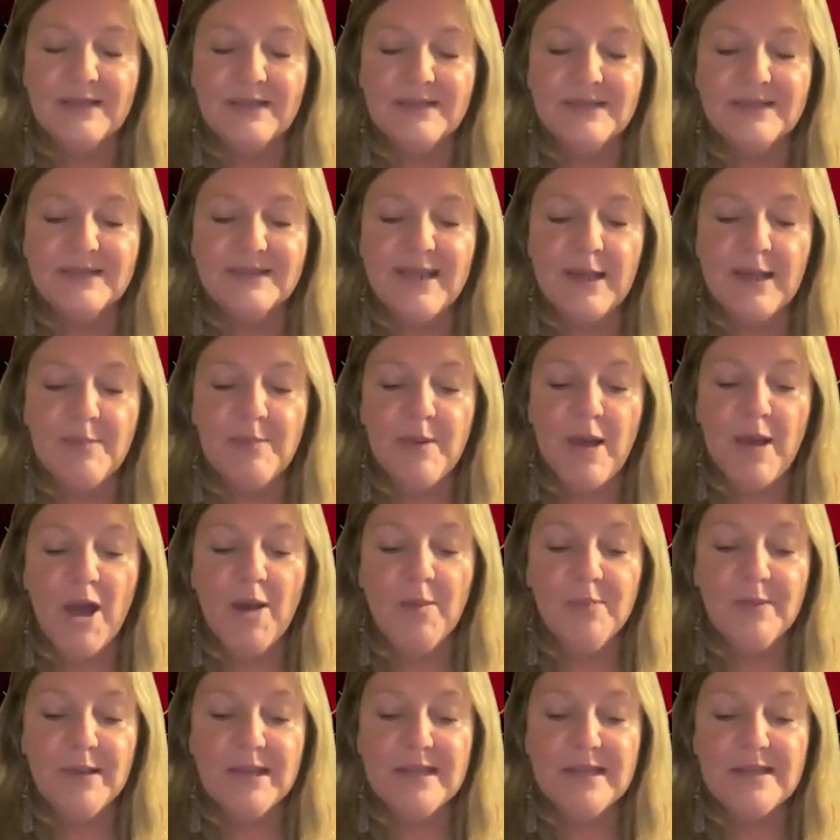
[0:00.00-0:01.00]
And step
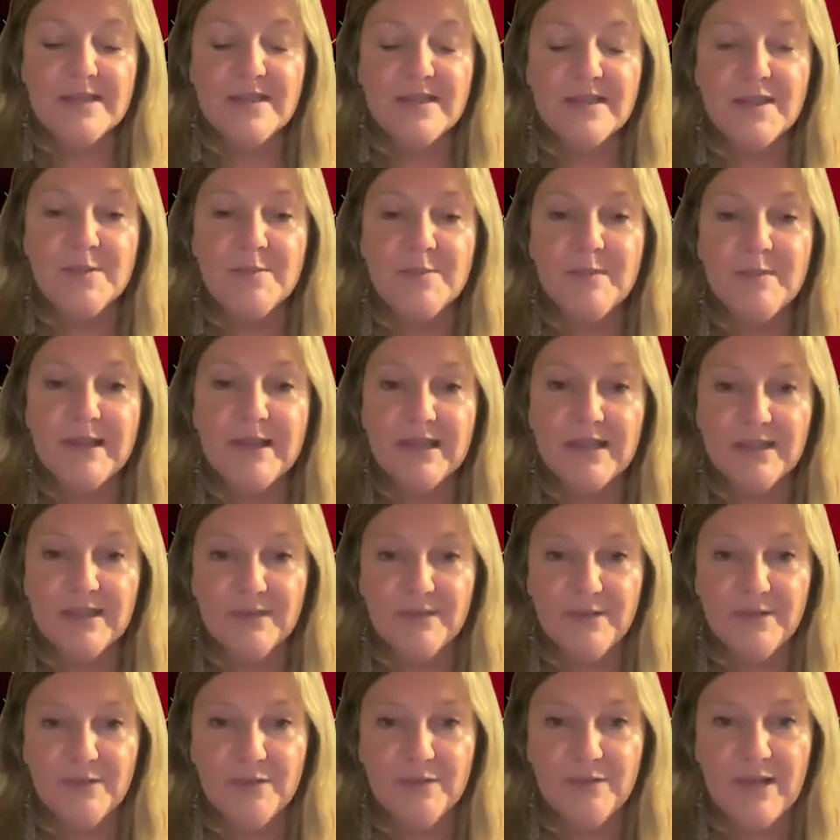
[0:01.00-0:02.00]
up into the middle
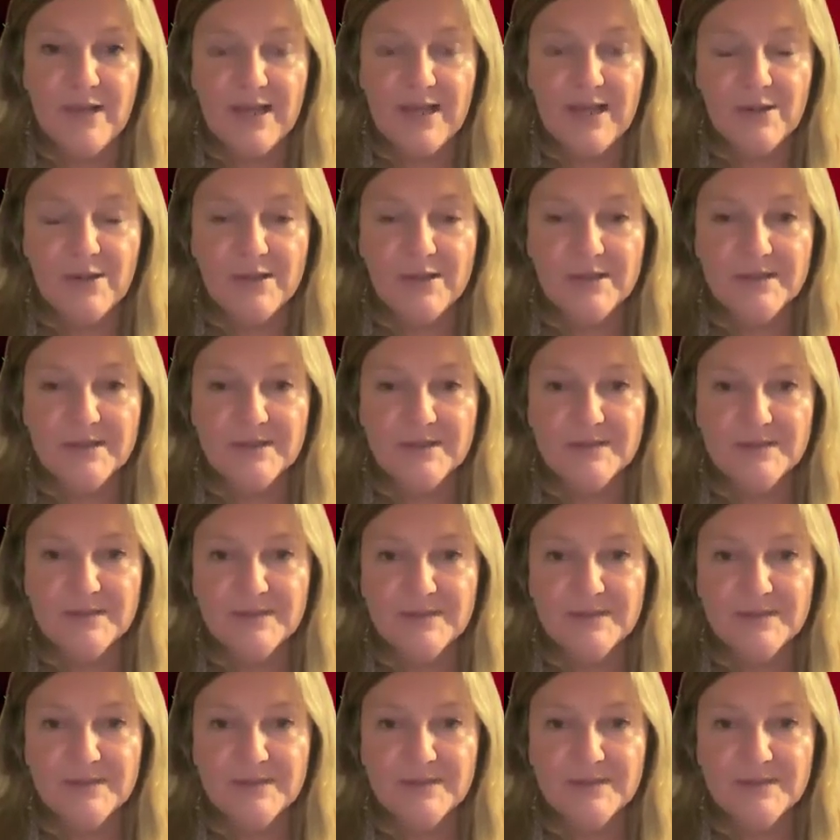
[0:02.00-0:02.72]
of the flower.